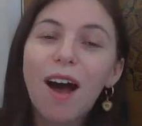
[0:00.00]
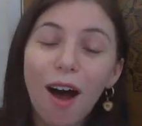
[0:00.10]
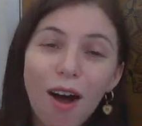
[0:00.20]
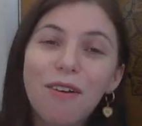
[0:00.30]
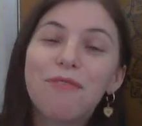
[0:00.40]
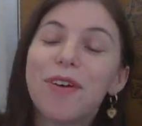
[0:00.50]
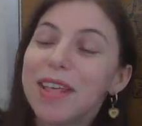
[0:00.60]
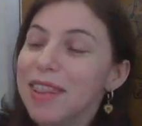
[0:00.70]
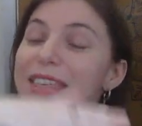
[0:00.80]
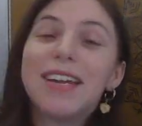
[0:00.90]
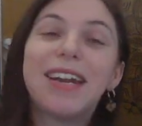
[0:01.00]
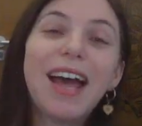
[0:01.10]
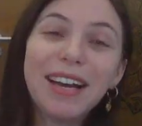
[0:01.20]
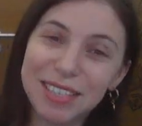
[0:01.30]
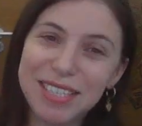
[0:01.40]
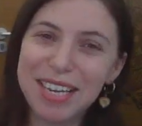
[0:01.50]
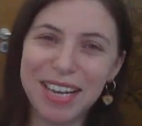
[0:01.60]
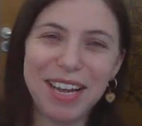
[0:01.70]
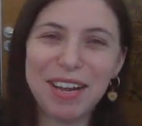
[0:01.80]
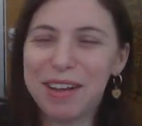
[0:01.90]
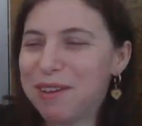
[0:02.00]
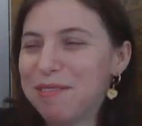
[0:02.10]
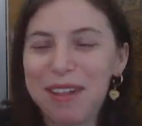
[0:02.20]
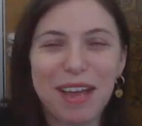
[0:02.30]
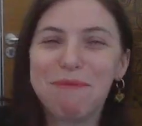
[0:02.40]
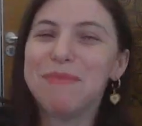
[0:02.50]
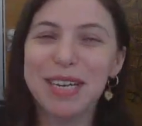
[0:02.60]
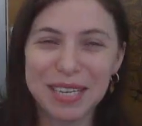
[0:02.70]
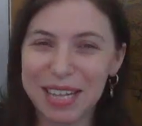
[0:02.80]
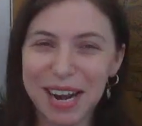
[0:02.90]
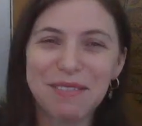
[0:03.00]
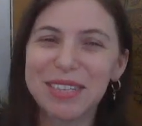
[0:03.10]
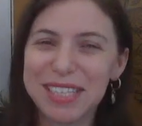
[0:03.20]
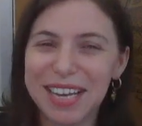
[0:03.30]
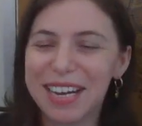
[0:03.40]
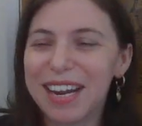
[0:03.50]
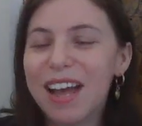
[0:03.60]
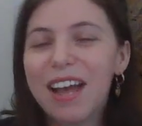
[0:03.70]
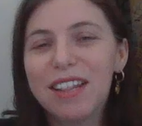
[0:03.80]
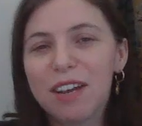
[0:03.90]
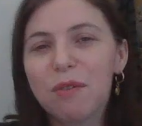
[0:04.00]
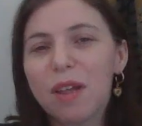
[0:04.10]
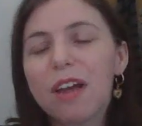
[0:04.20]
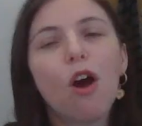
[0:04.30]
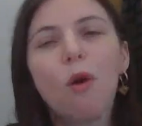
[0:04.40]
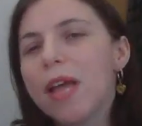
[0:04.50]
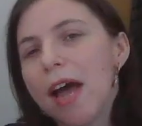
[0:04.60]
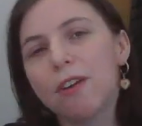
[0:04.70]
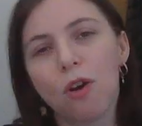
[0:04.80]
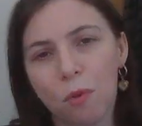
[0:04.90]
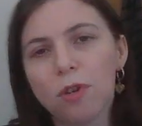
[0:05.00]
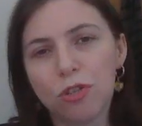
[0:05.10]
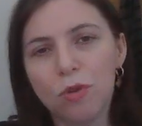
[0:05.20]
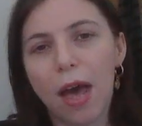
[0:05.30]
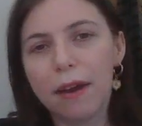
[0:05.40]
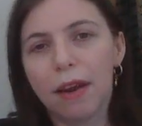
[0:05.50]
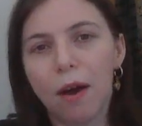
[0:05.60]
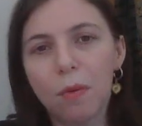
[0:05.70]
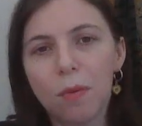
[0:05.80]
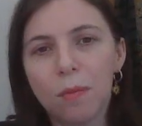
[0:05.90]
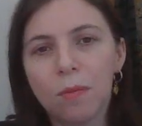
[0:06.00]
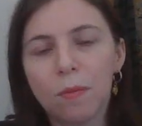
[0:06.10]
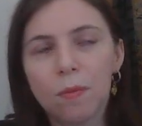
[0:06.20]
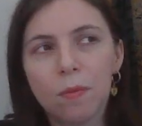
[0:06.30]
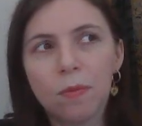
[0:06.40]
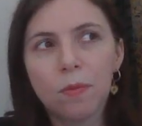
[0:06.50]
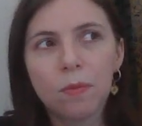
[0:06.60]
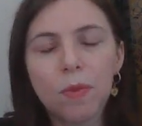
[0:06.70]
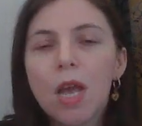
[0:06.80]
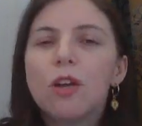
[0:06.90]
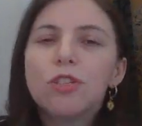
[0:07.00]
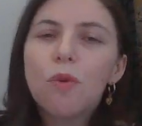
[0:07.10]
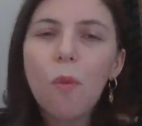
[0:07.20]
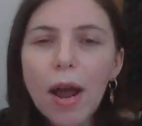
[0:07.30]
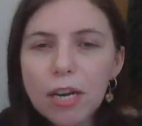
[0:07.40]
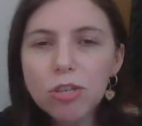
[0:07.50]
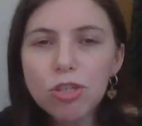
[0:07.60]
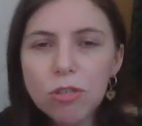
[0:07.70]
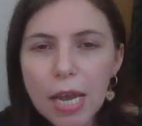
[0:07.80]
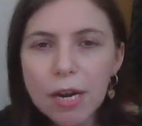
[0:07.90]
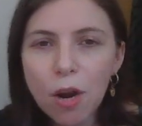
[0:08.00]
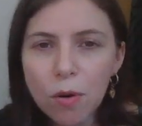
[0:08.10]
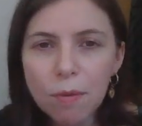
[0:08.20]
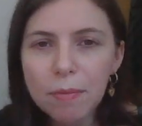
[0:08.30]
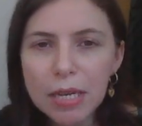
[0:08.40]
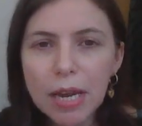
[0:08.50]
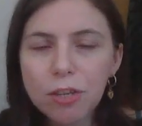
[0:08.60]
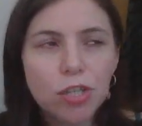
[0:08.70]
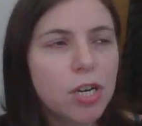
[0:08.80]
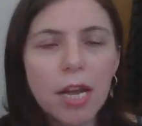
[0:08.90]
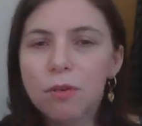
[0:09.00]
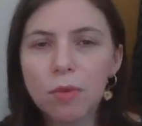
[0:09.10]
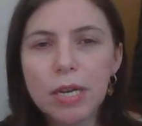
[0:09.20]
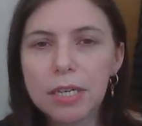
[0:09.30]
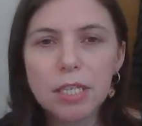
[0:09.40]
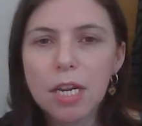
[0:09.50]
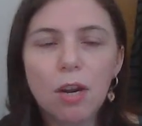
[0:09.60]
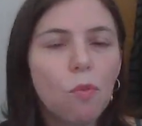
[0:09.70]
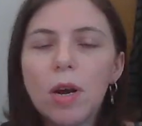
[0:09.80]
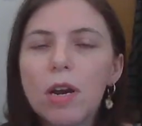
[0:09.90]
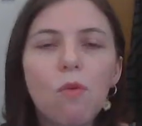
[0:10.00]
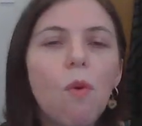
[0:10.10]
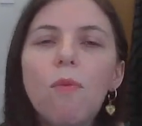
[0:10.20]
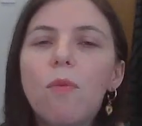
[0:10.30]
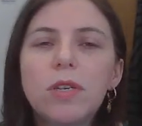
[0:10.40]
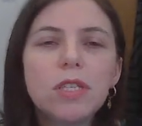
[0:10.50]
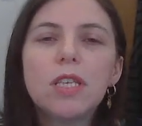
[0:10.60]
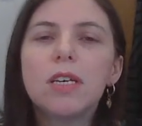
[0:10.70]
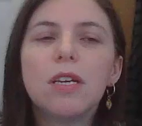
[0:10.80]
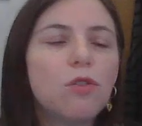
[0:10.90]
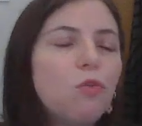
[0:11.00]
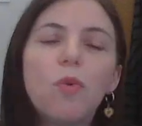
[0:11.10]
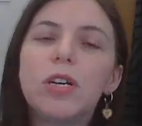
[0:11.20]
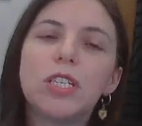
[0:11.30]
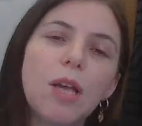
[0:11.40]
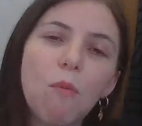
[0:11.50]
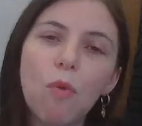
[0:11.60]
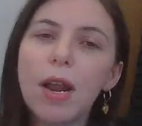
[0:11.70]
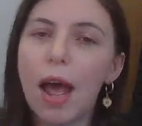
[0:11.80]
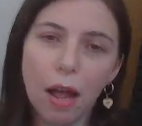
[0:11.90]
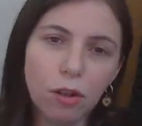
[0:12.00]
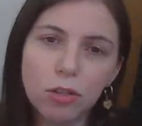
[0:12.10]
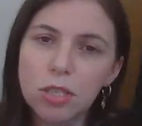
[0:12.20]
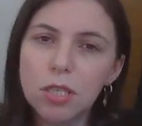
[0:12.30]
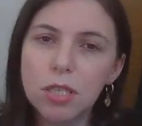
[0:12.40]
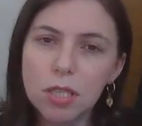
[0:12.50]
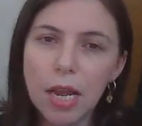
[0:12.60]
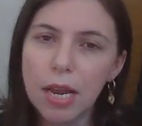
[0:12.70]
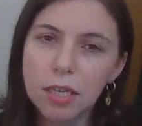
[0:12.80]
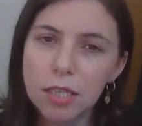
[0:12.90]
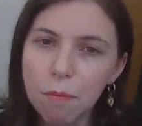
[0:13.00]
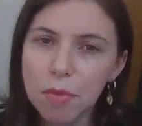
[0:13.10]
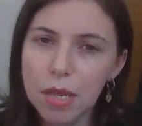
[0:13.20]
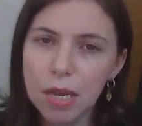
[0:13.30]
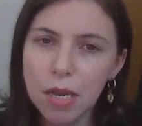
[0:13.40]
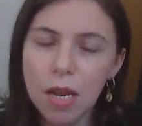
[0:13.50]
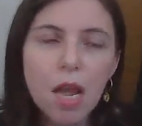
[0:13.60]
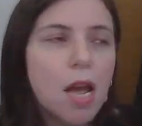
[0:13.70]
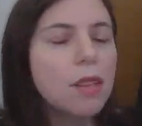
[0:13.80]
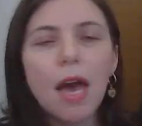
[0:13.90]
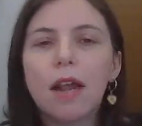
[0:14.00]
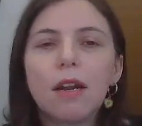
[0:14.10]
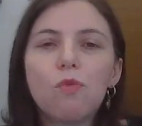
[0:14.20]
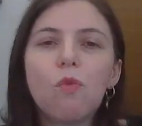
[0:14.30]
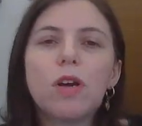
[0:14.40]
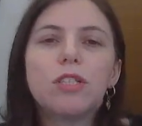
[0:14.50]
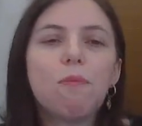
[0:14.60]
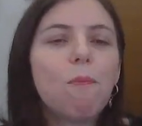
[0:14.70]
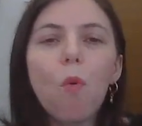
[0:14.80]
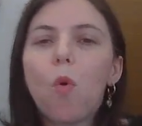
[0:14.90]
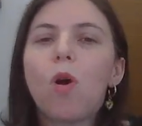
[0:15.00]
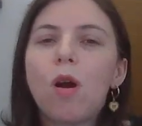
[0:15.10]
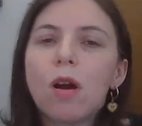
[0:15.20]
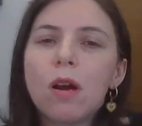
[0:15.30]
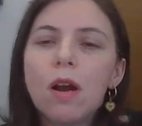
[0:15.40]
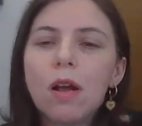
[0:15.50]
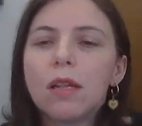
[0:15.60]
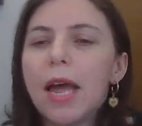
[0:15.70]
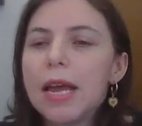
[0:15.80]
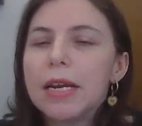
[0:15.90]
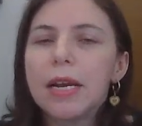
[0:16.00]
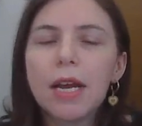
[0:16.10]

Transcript: of the next like meeting that I was in, they were like, oh yeah, no, we'll do that now. So why did you say no to me yesterday and reconsider? What was someone else saying something that was more like